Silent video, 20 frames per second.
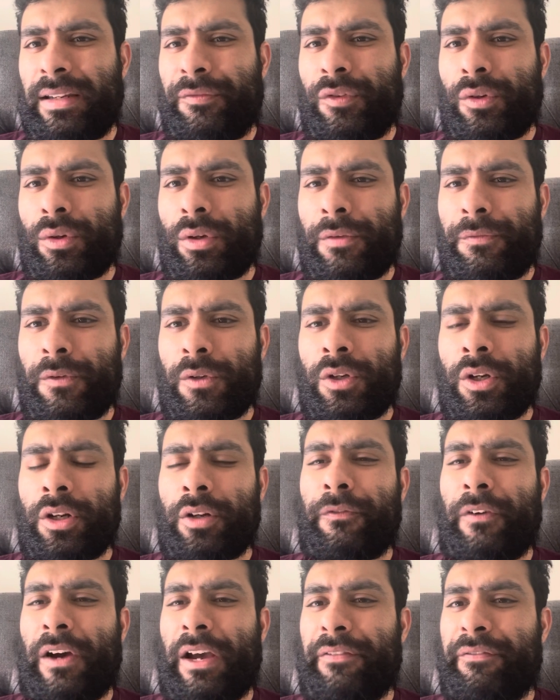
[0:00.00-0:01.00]
If you if you're
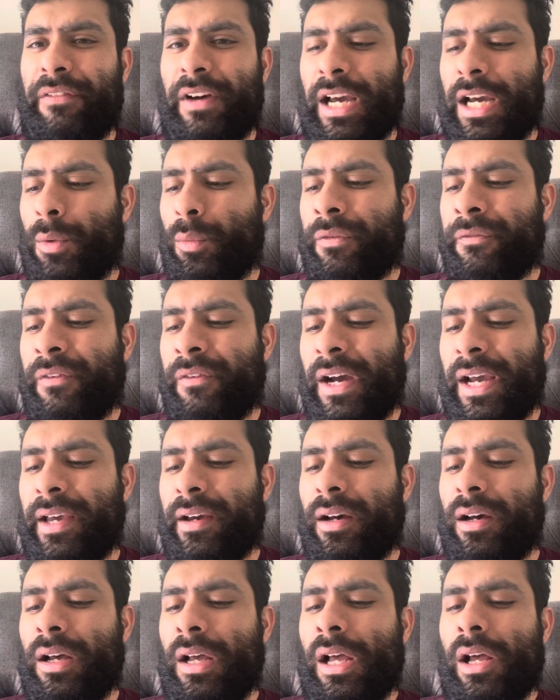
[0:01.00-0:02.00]
gonna fight fire with
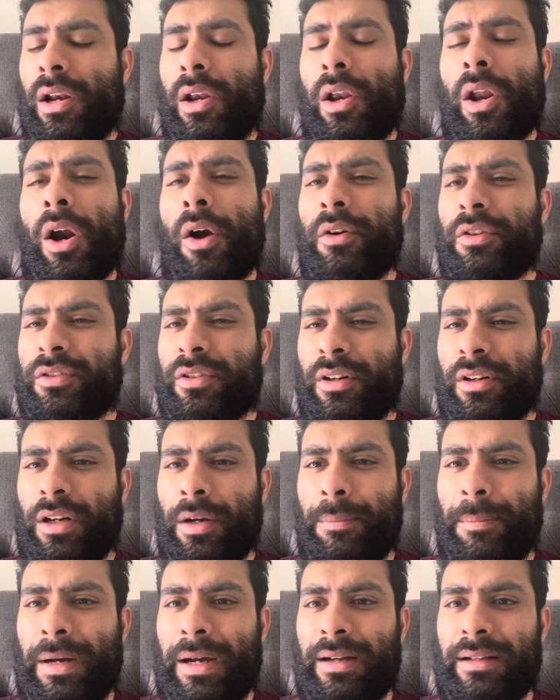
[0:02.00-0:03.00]
fire, Lara's gonna
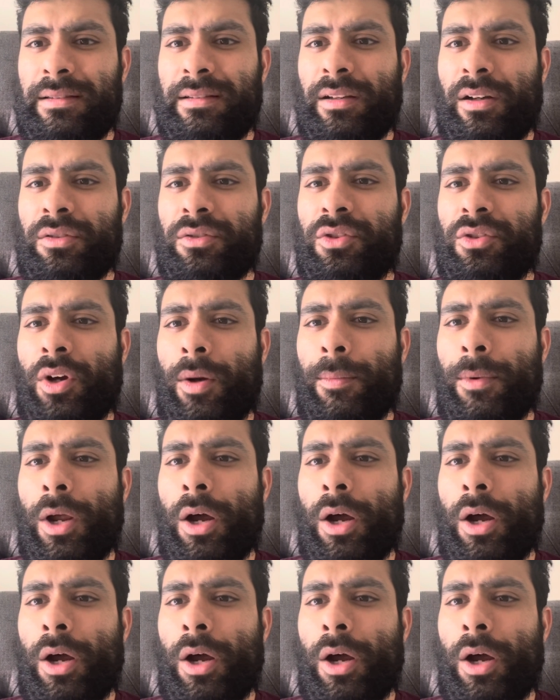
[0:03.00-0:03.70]
come out on top.